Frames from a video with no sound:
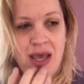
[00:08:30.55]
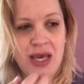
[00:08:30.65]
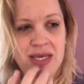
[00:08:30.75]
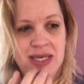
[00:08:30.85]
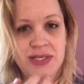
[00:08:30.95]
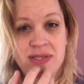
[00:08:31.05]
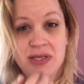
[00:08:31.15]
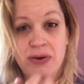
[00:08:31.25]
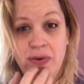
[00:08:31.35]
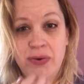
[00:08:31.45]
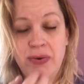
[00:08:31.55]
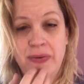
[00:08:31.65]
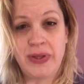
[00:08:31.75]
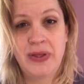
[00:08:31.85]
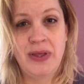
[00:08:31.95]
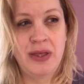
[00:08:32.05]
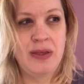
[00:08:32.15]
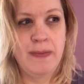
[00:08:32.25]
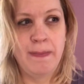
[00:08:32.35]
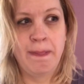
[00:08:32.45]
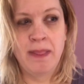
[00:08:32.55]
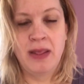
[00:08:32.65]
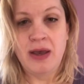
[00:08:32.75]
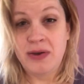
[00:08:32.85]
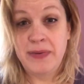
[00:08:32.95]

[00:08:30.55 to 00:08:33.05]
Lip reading: I get so out